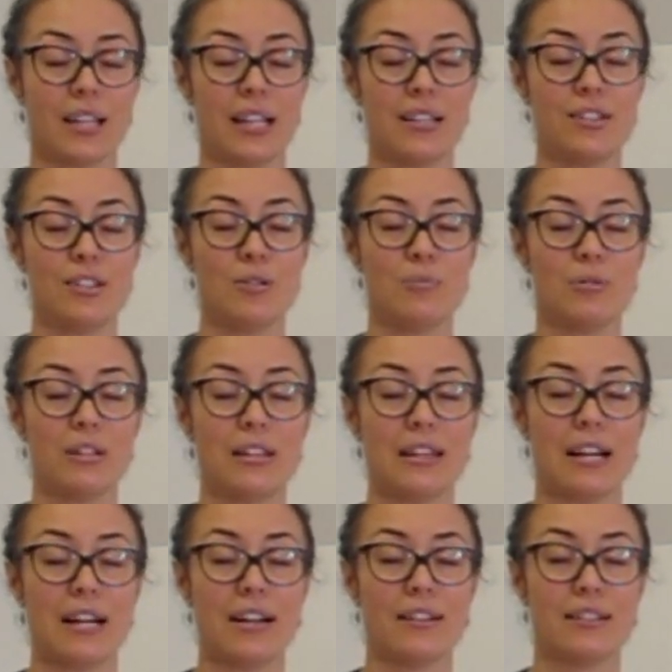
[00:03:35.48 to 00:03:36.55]
As you breathe
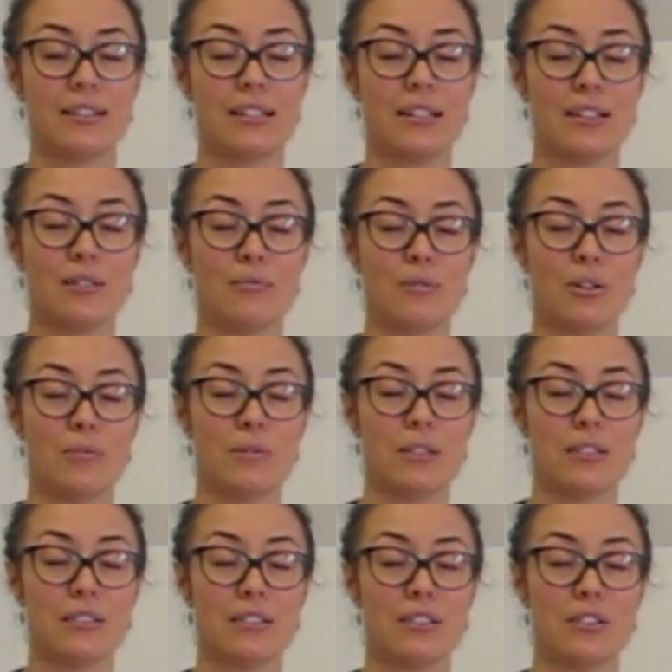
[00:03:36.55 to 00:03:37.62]
out, take a
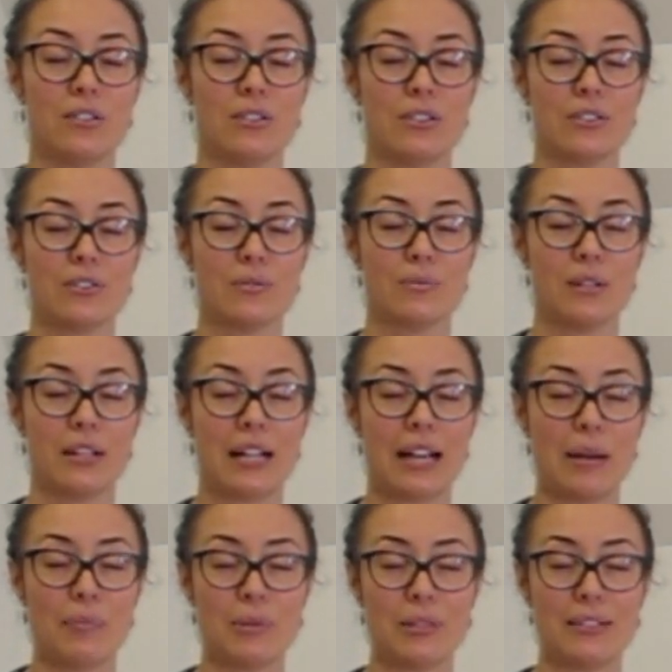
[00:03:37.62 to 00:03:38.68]
moment to notice what
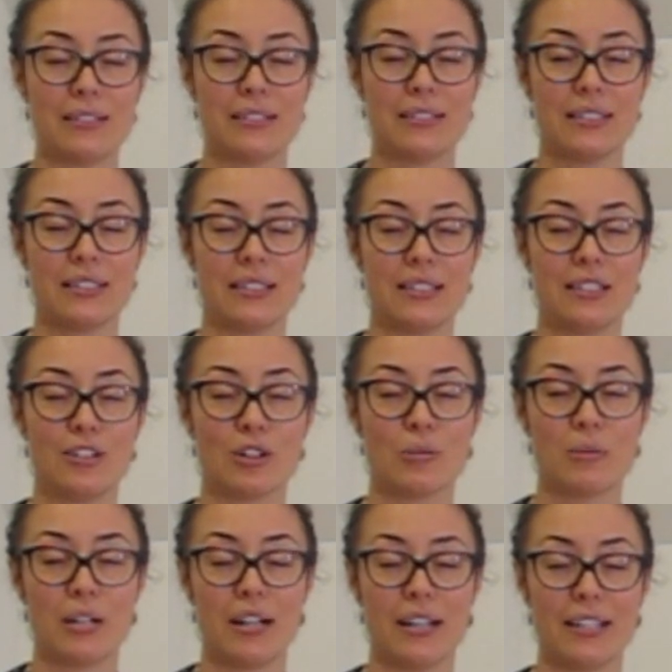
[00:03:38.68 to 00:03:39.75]
happened in your
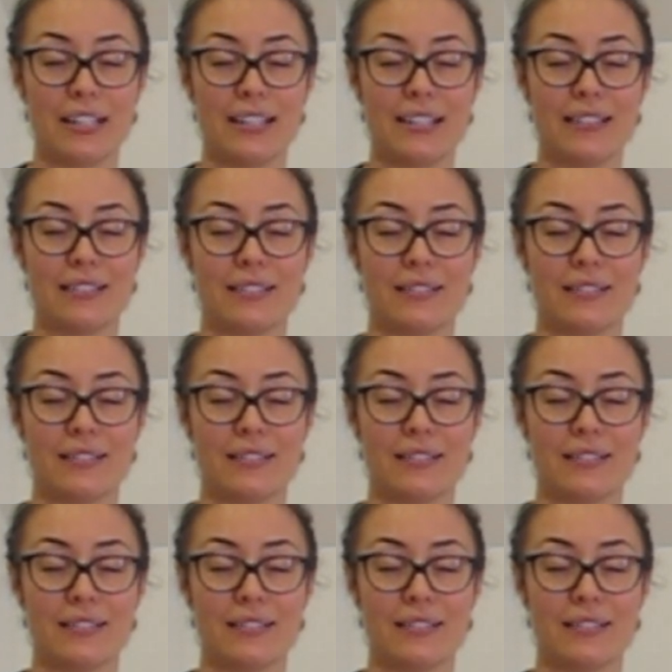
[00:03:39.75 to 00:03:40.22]
body.